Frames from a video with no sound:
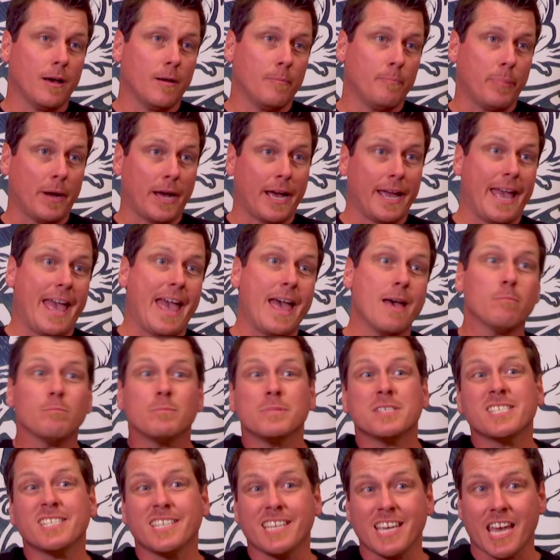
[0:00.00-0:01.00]
by
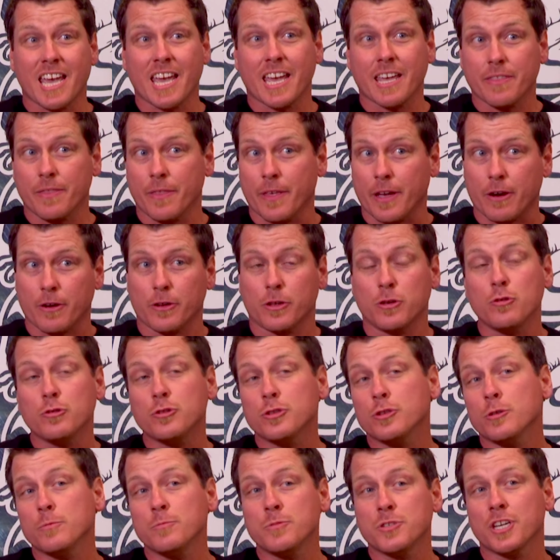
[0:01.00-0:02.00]
emceeing their
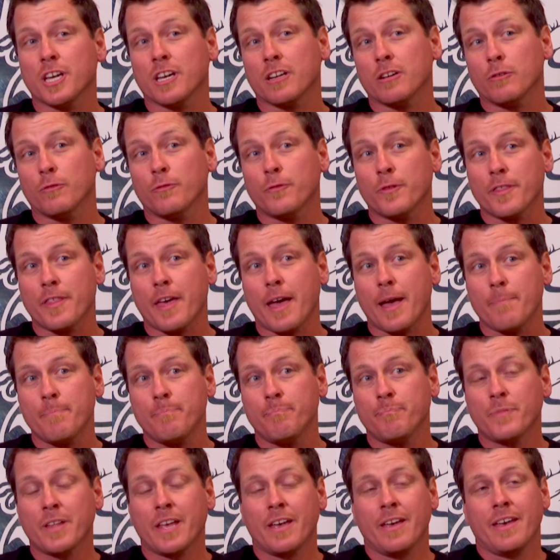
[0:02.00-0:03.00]
YouTube channel for them.
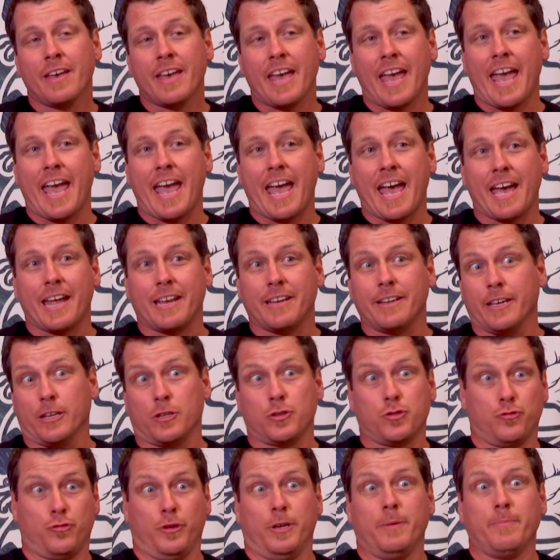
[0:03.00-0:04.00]
And
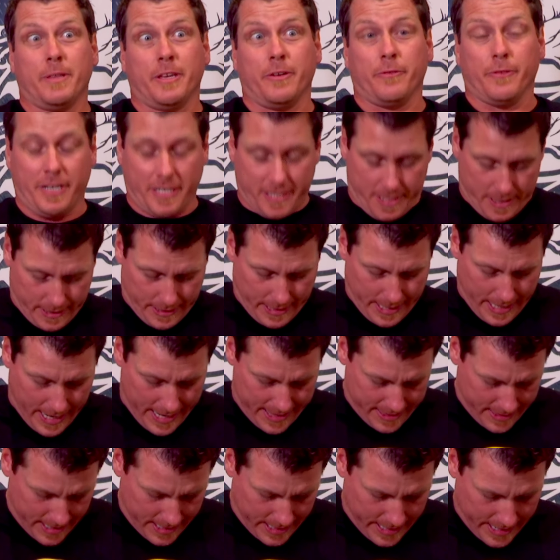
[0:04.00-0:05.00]
extremely recently, I
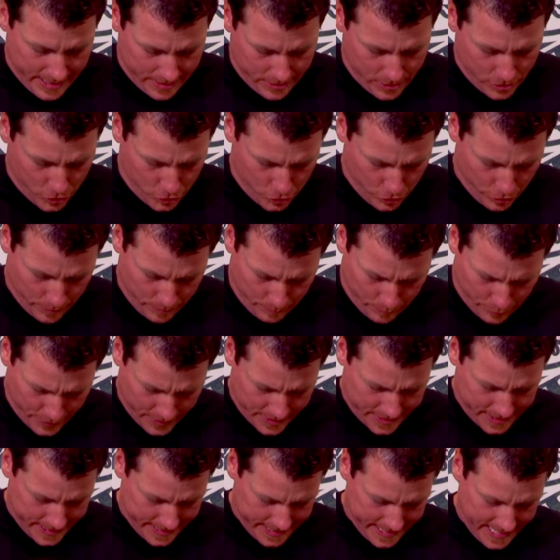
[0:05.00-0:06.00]
think I had this shirt
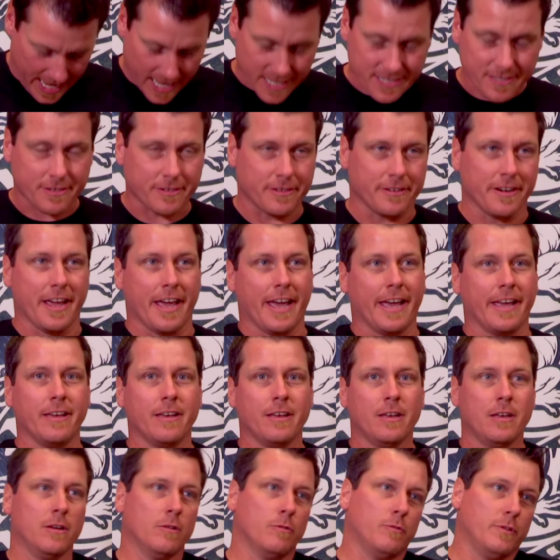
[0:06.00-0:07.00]
printed yesterday,
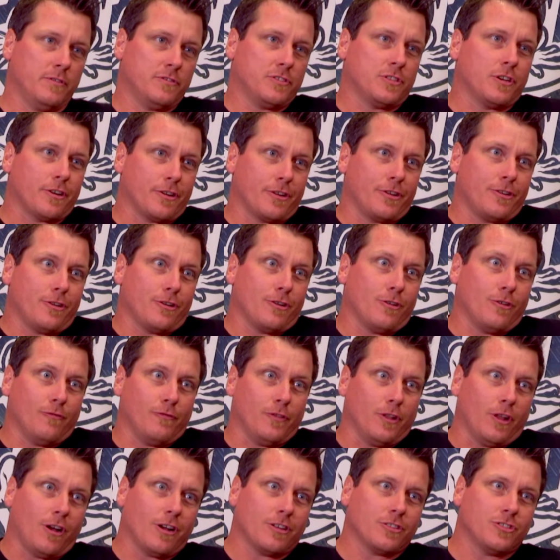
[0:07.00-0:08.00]
we've started our own
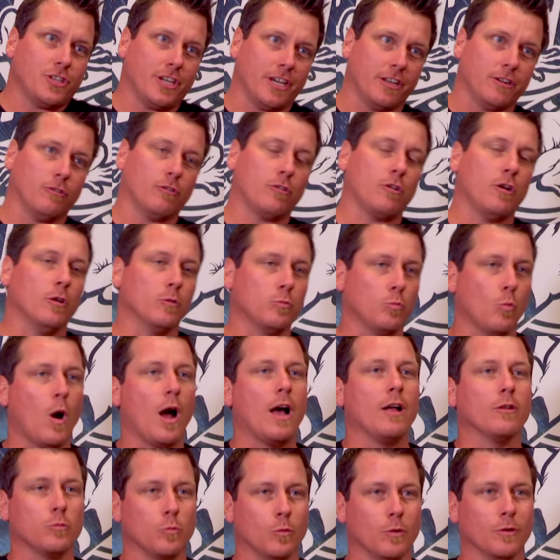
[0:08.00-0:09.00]
vlog channel called
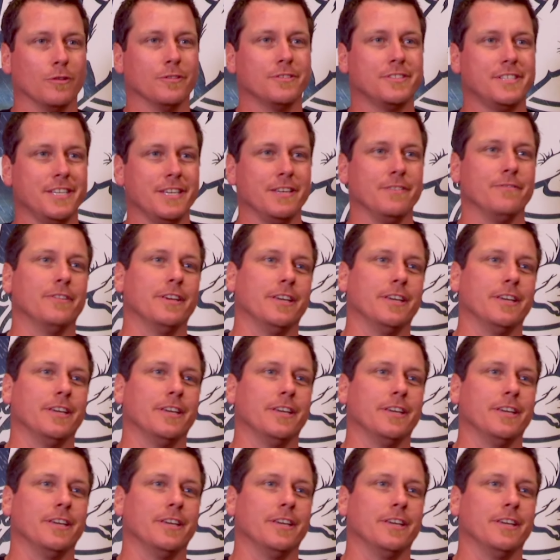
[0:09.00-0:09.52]
Wild World TV.